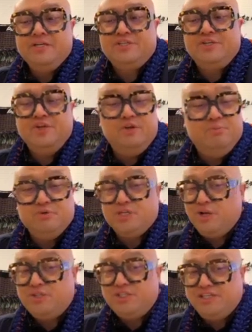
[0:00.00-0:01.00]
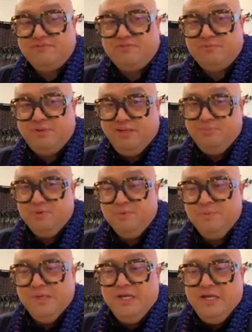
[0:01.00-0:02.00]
suitable to lots of different people.